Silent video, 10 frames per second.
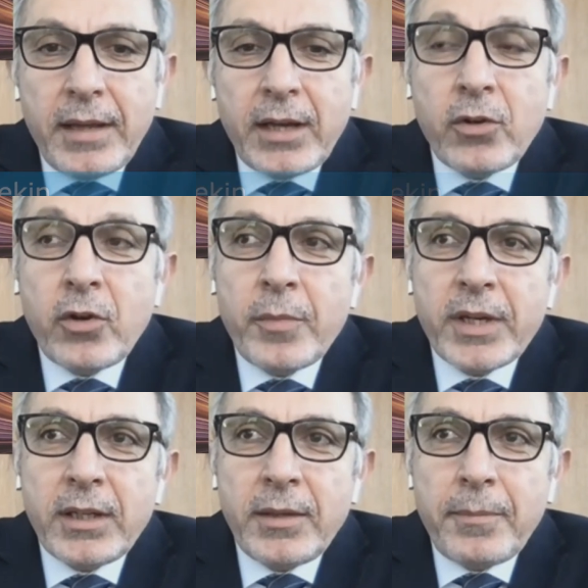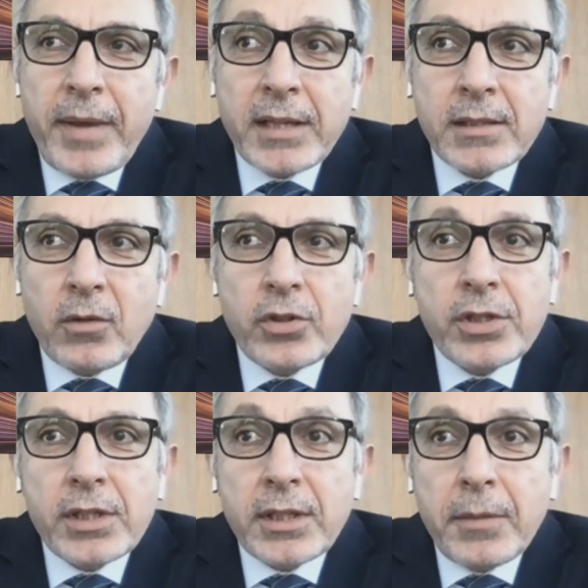economical impacts,
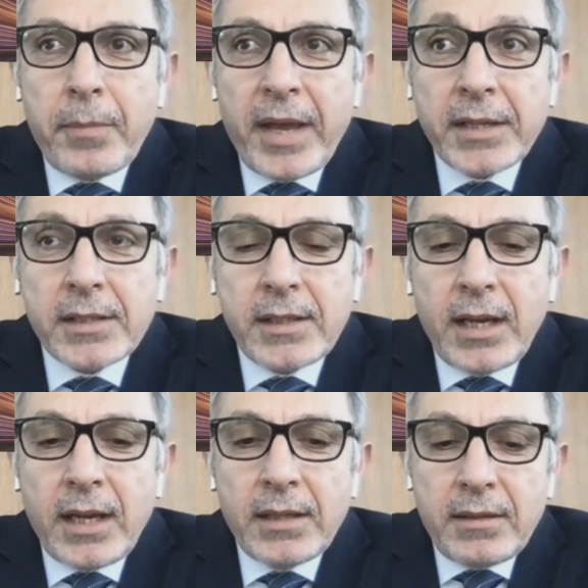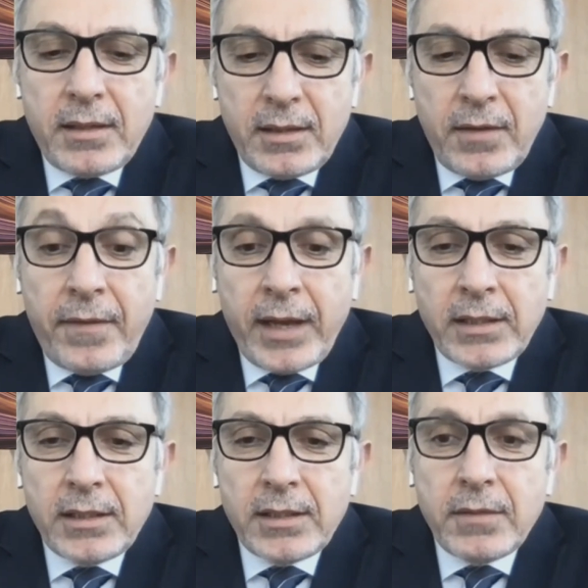logistic impacts that
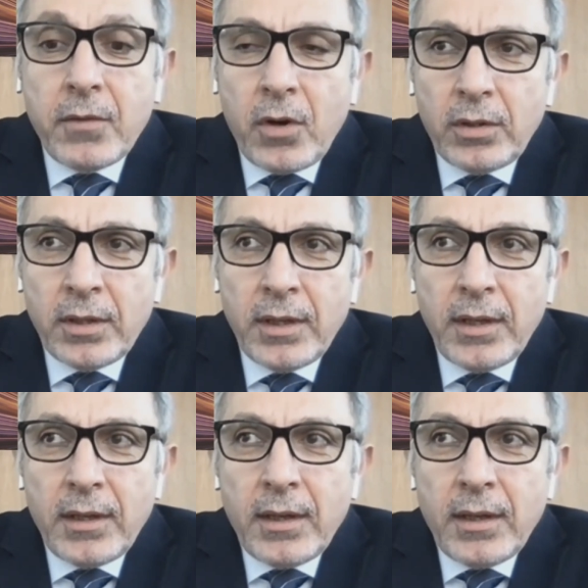affected the world,